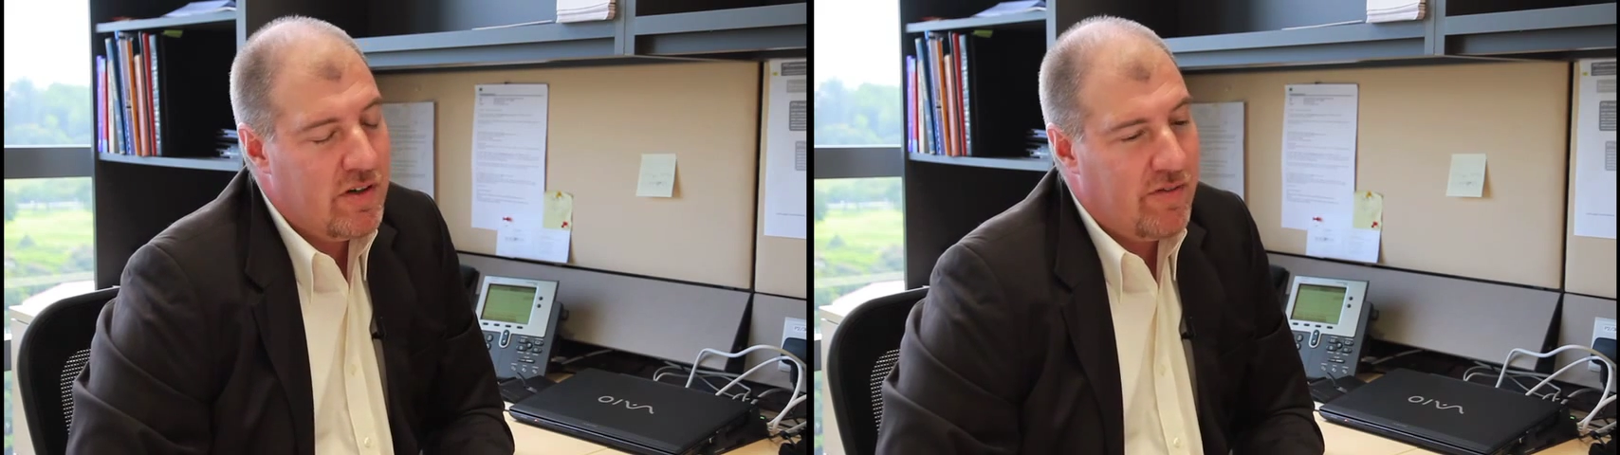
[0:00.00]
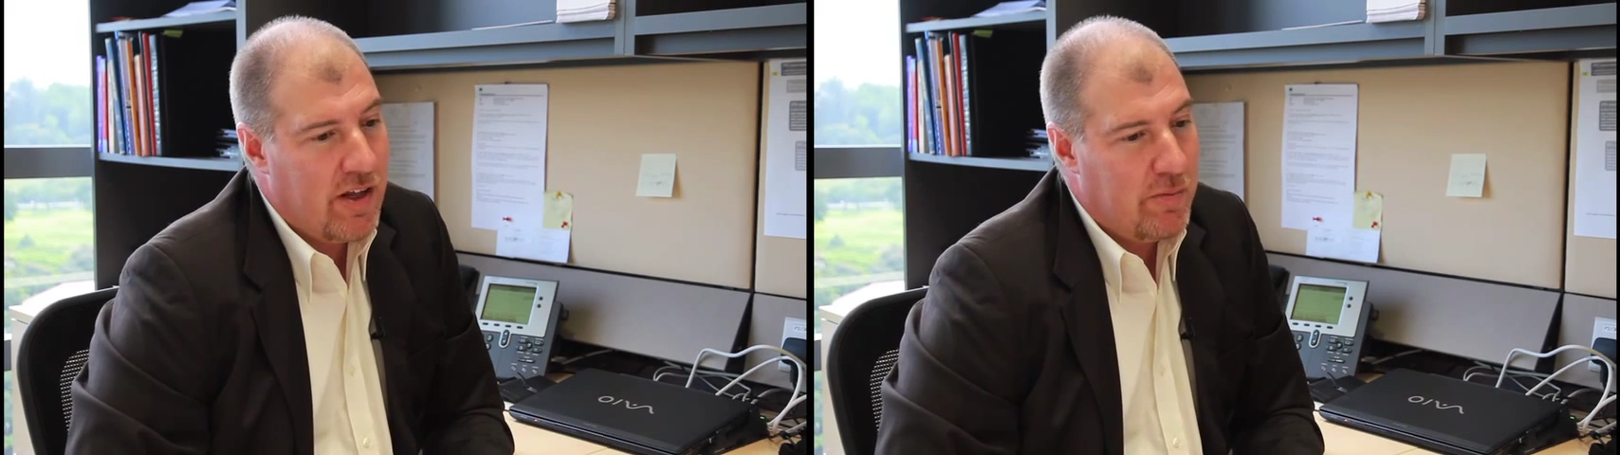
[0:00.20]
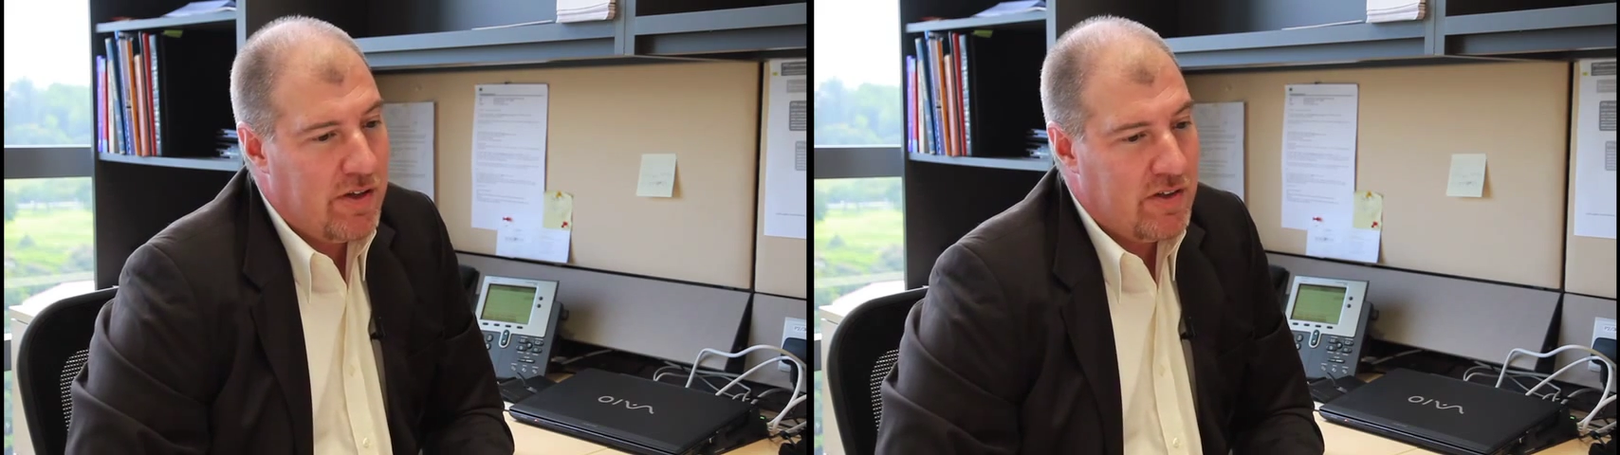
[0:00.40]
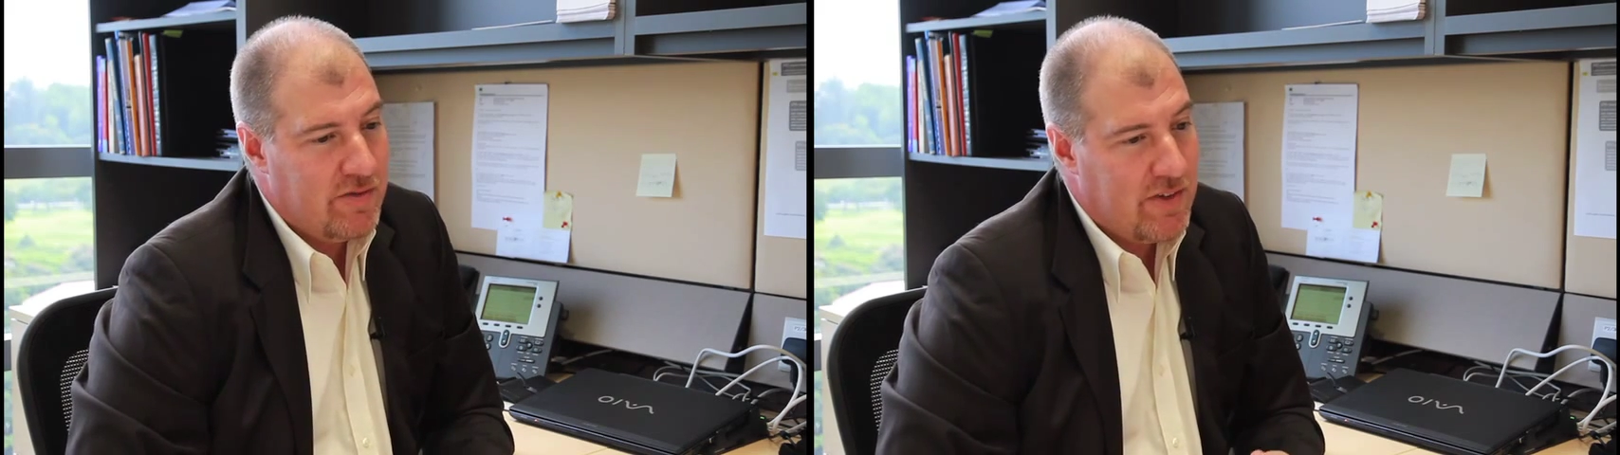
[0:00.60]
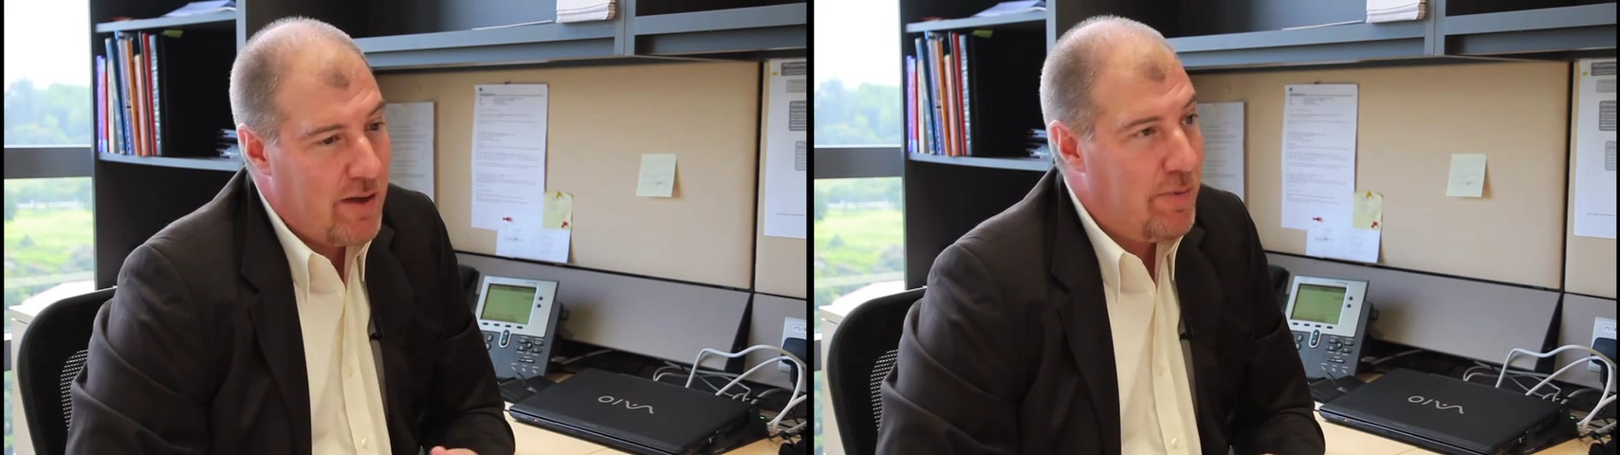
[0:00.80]
the development
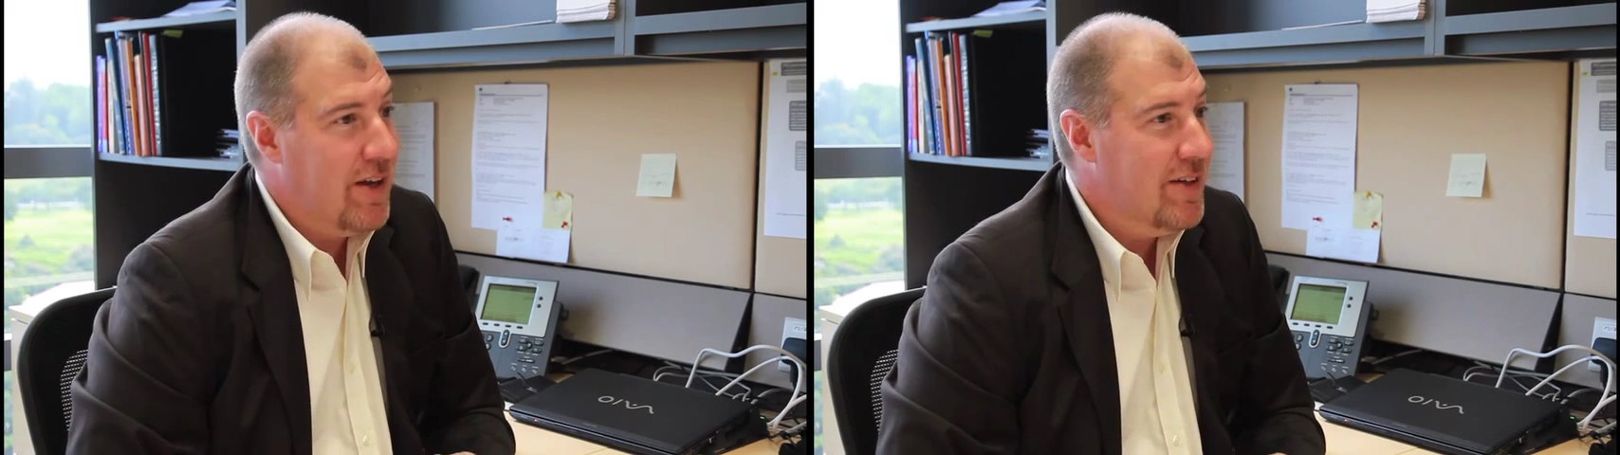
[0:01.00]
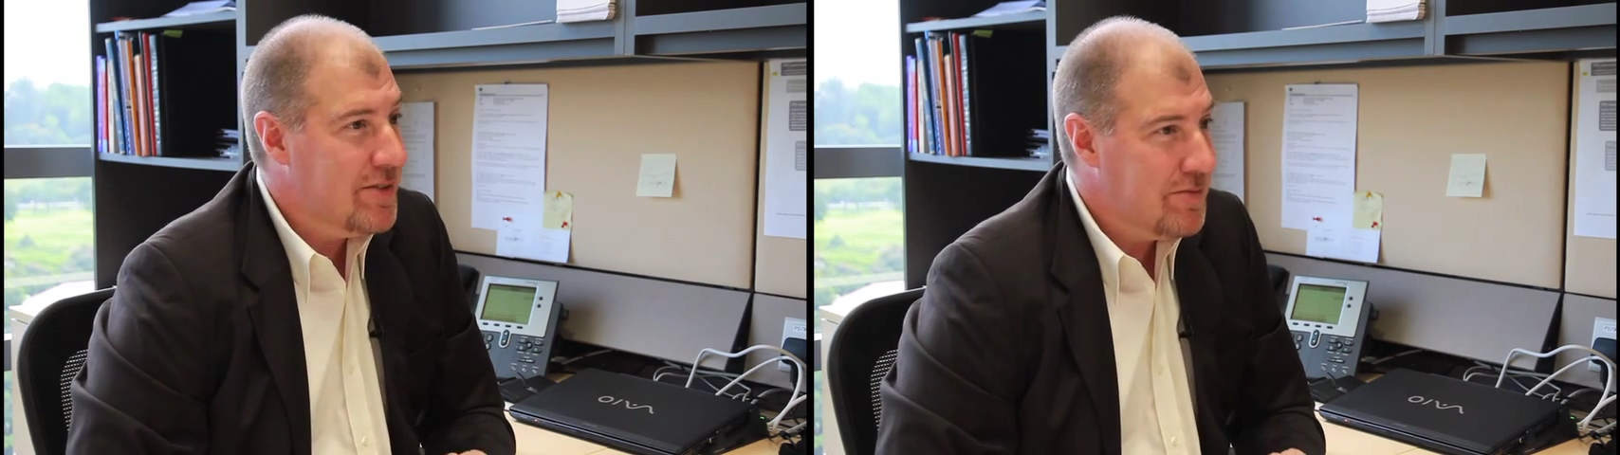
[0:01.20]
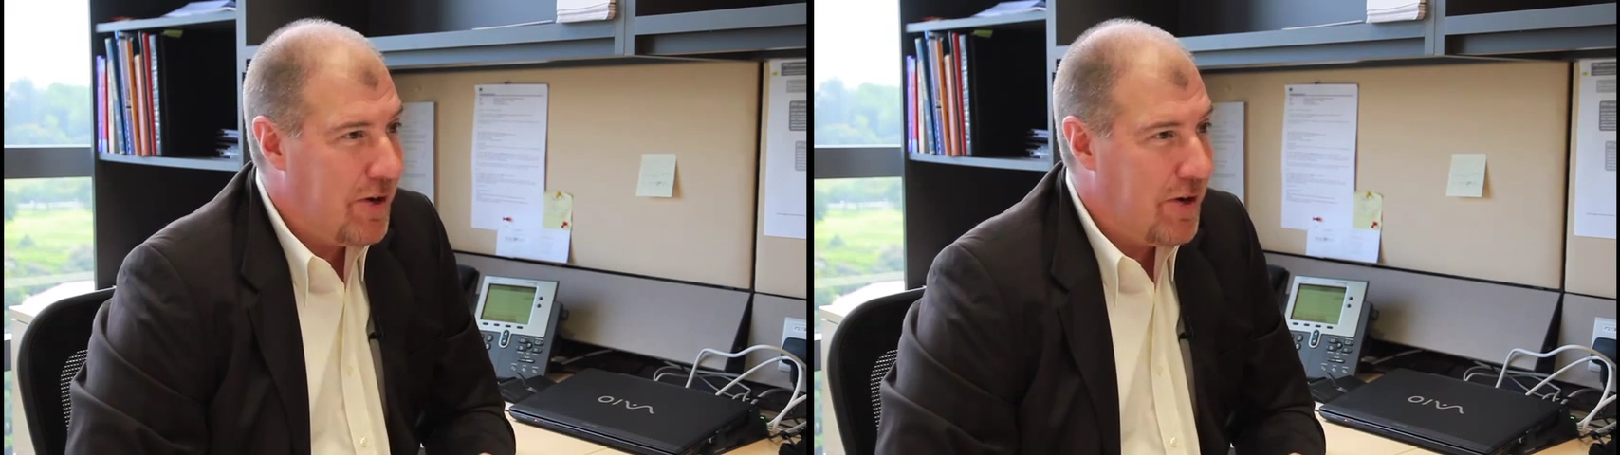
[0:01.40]
of diabetes,